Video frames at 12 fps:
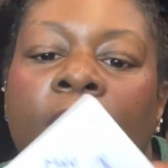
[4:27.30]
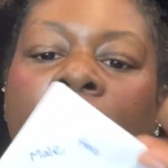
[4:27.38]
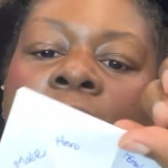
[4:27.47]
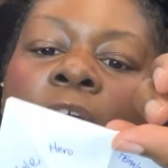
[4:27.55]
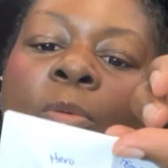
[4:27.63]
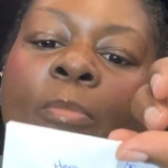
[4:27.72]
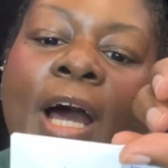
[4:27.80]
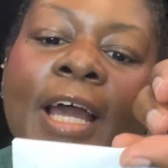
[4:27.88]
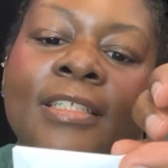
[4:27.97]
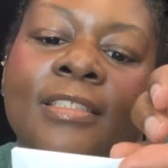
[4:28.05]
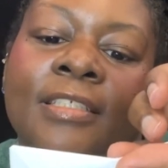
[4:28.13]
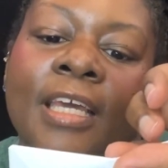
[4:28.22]
So
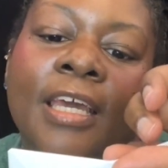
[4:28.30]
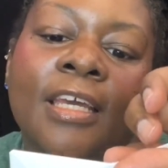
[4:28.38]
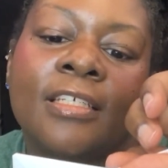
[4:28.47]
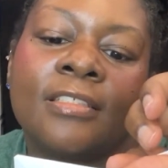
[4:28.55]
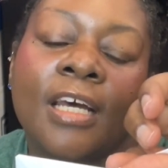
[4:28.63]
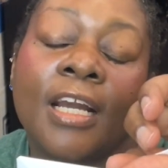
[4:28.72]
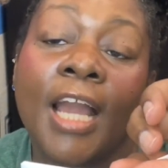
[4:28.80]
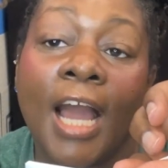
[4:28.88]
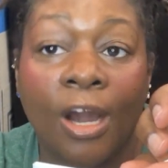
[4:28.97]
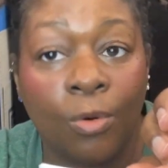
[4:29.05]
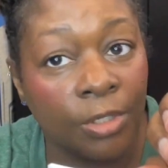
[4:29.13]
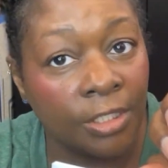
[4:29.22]
mine says a
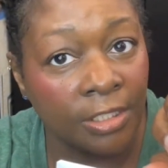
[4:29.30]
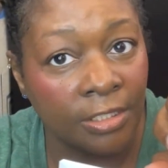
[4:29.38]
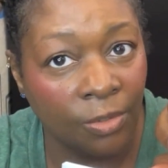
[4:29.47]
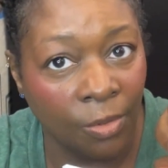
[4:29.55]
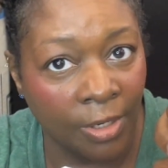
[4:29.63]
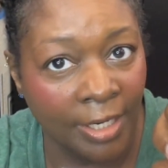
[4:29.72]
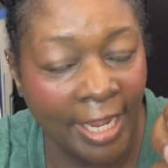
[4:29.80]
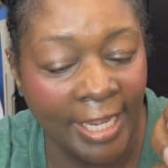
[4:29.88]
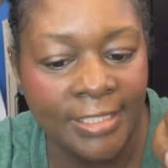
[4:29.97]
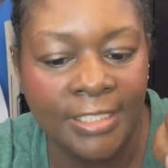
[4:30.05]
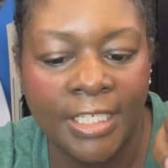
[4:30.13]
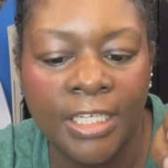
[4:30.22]
coward or an
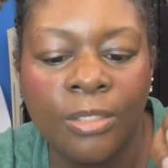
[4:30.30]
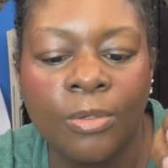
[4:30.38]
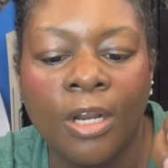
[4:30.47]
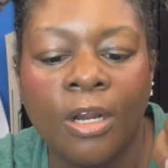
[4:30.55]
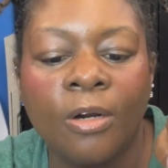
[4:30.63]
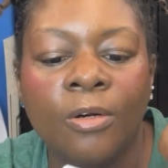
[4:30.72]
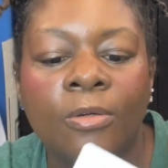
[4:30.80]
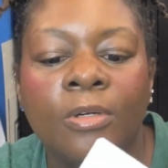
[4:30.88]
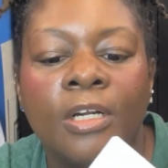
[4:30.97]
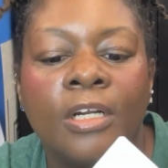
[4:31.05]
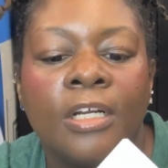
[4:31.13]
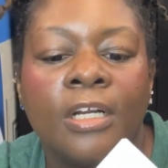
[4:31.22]
anti-hero,
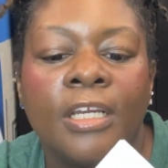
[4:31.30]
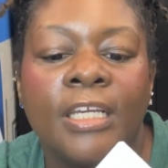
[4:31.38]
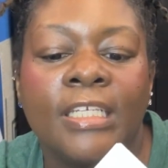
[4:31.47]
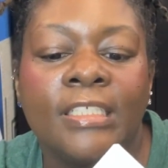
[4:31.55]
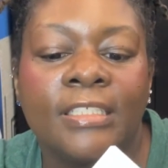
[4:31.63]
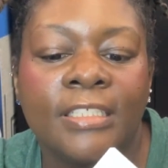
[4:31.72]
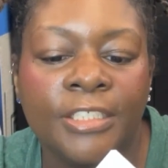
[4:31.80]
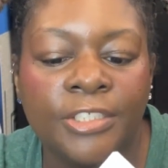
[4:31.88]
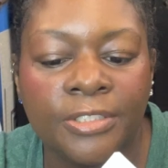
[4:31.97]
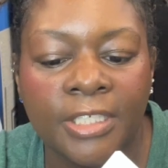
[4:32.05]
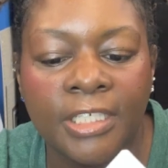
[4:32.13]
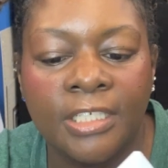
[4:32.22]

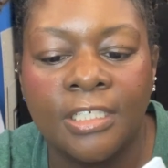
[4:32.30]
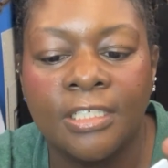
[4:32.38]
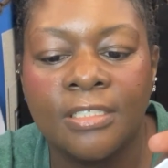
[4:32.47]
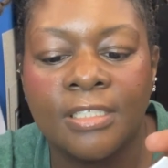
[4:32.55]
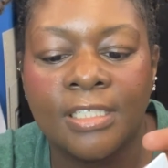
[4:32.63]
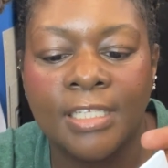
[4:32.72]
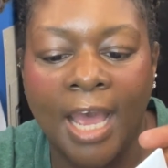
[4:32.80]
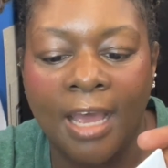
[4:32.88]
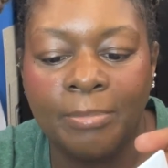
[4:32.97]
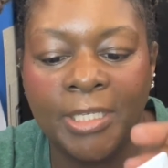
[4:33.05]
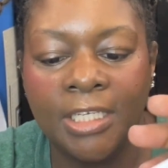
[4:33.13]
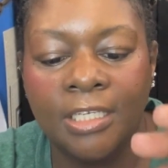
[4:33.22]
eccentric,
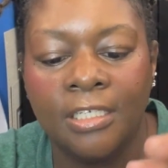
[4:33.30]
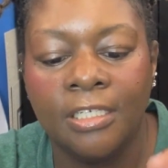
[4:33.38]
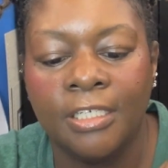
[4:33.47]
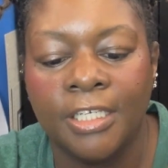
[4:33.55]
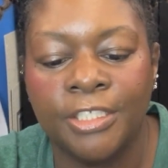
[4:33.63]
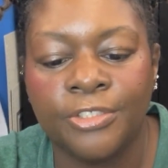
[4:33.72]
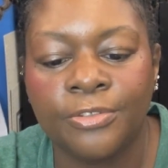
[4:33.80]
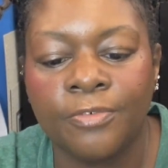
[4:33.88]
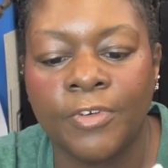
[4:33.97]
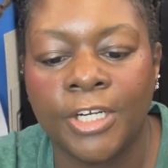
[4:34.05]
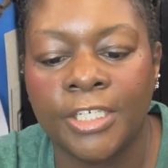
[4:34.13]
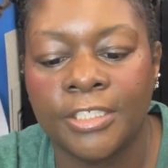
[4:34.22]
snobby,
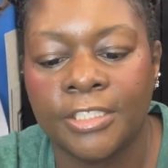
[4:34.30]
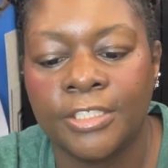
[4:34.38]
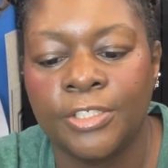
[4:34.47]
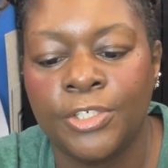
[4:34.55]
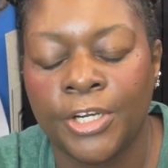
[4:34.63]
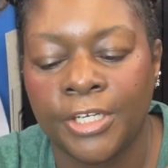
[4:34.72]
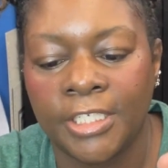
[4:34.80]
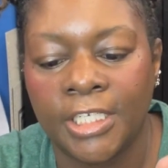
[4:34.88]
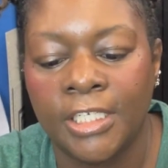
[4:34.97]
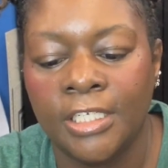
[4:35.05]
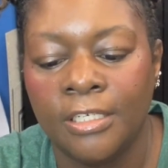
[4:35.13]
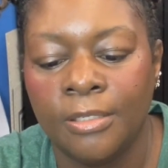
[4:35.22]
introvert,
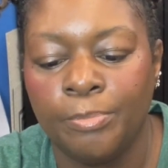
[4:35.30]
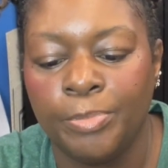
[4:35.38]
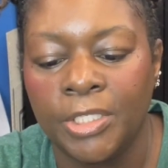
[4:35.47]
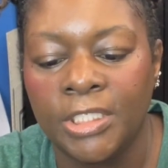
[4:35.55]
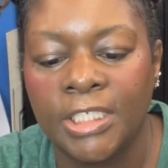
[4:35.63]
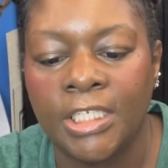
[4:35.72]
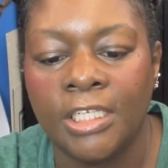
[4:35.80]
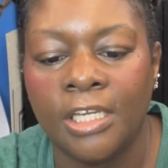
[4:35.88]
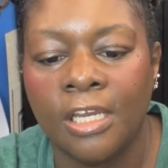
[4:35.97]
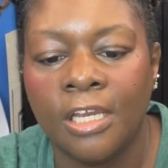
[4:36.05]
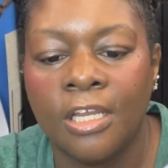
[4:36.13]
nerdy, bully,